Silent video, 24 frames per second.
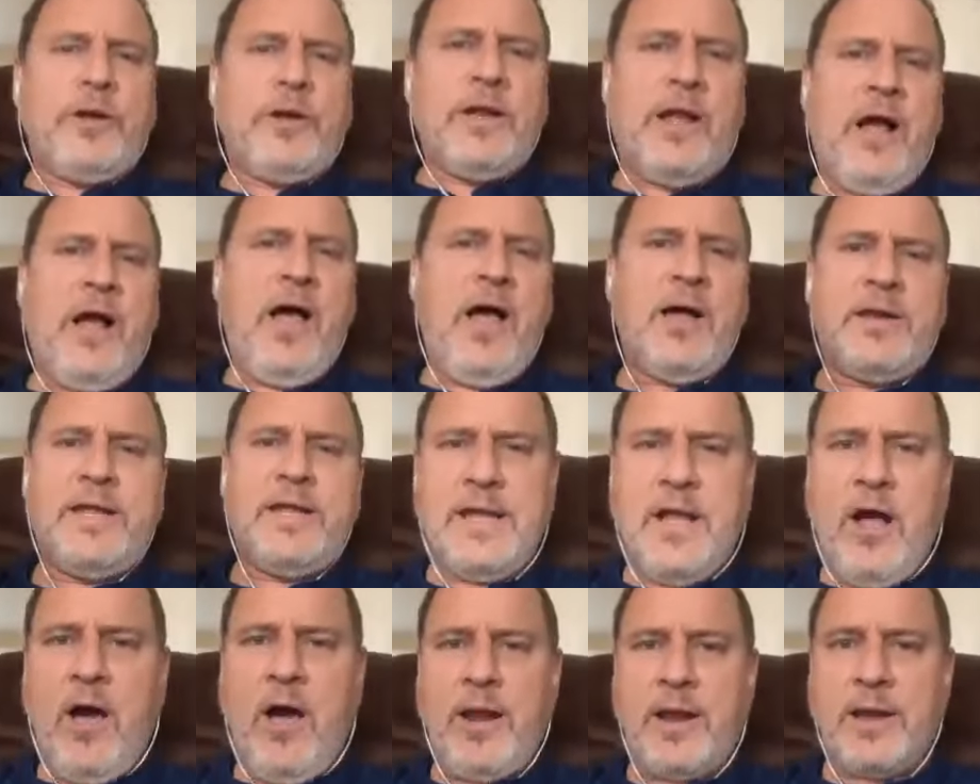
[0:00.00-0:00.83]
to God, he
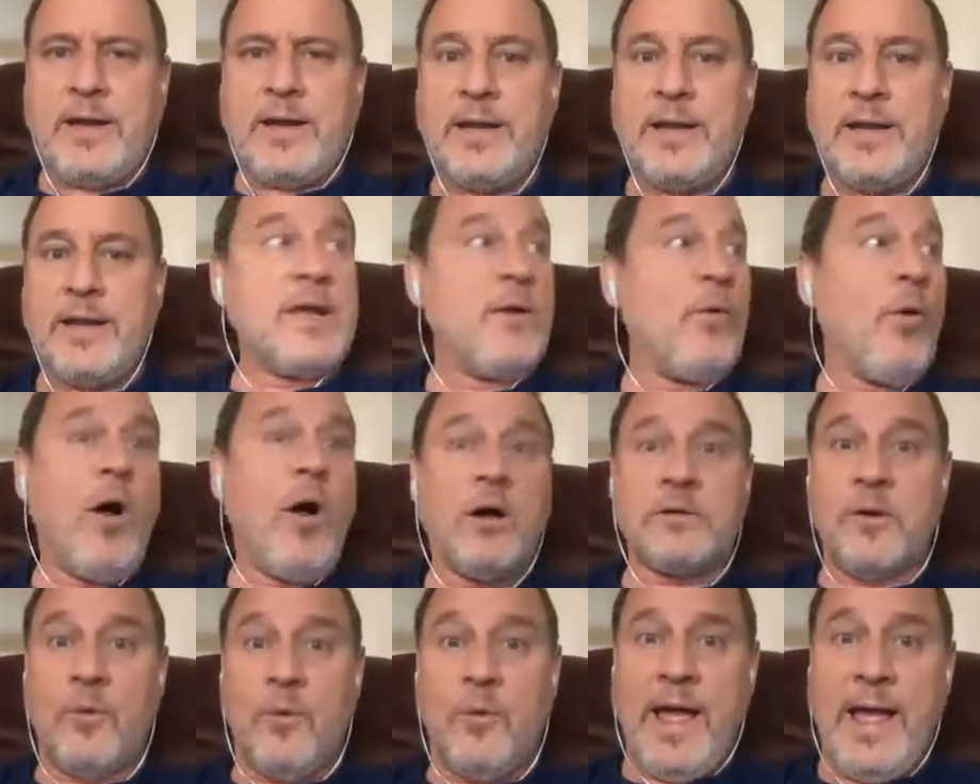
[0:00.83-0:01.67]
got it. And they
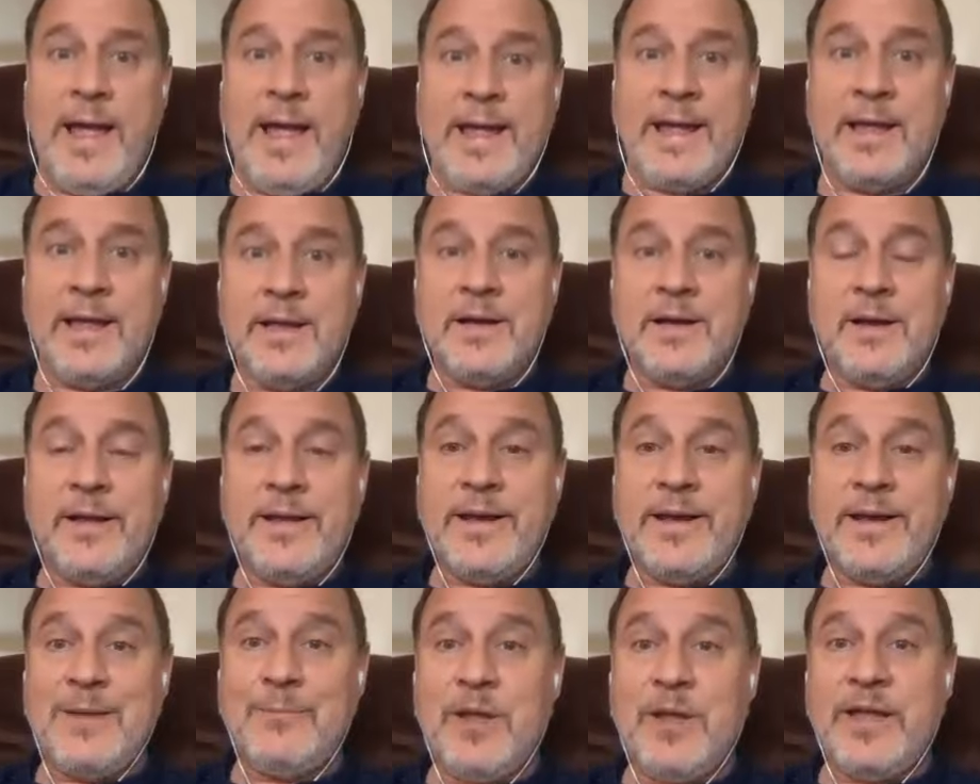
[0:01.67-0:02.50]
walked away.
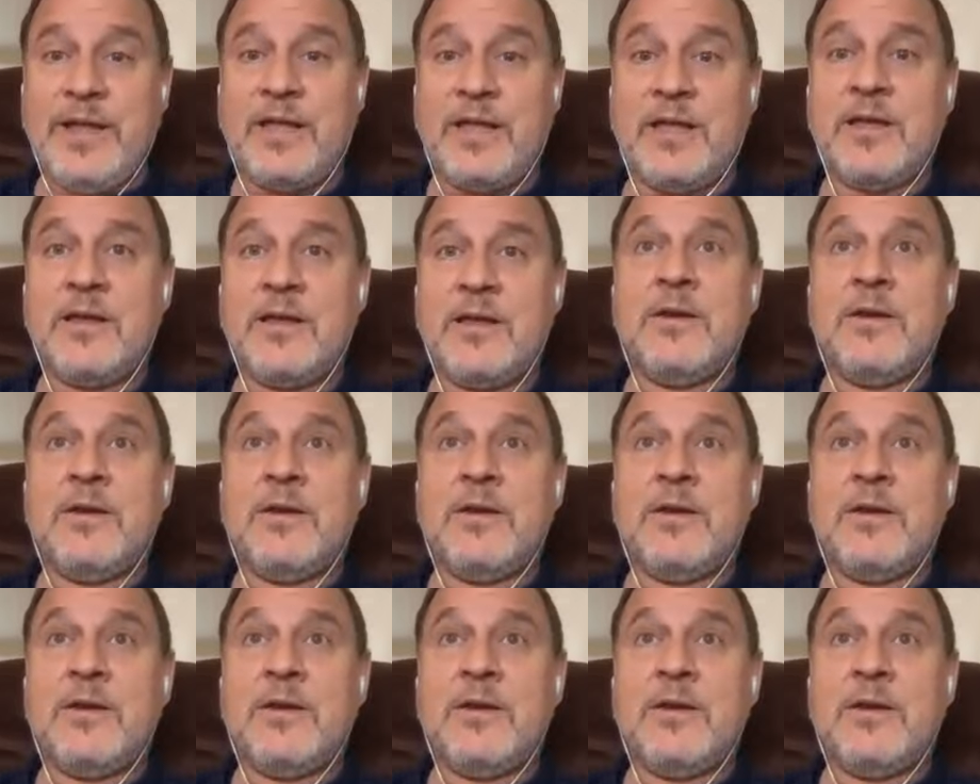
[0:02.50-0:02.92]
And I'm like,